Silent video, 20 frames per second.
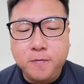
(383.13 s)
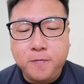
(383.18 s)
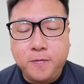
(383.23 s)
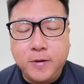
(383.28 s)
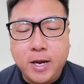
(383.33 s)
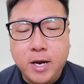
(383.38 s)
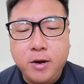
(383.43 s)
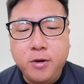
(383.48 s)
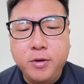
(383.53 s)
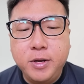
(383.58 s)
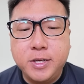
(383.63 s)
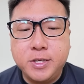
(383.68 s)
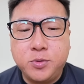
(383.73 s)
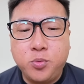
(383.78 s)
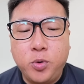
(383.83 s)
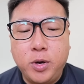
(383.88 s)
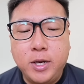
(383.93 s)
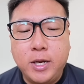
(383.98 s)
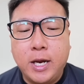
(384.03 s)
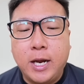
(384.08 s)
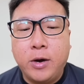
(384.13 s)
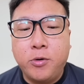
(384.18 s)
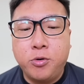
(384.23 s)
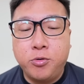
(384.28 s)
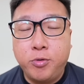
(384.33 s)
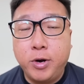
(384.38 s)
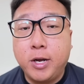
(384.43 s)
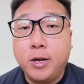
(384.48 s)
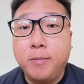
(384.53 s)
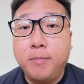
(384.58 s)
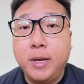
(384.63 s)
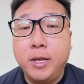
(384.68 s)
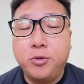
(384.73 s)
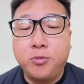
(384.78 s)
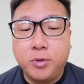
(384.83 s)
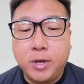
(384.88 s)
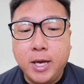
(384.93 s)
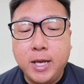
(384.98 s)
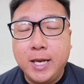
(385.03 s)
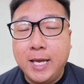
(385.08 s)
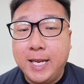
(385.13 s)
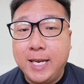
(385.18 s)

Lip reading: Flare is one that I would recommend to get.